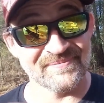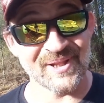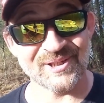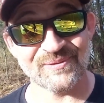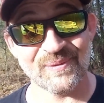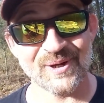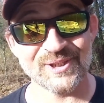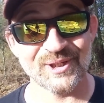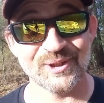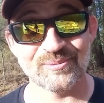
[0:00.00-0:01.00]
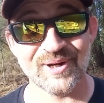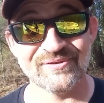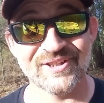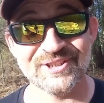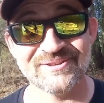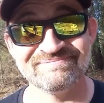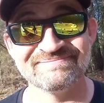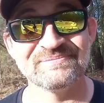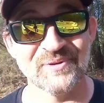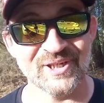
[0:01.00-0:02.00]
Thanks for watching Lowbrow Fishing.
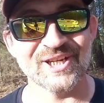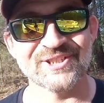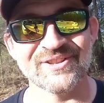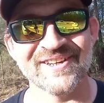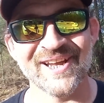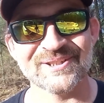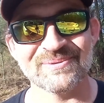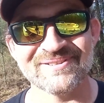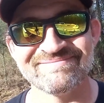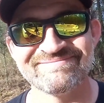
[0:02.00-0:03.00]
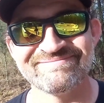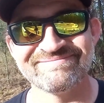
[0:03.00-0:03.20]
We'll catch you in the next one.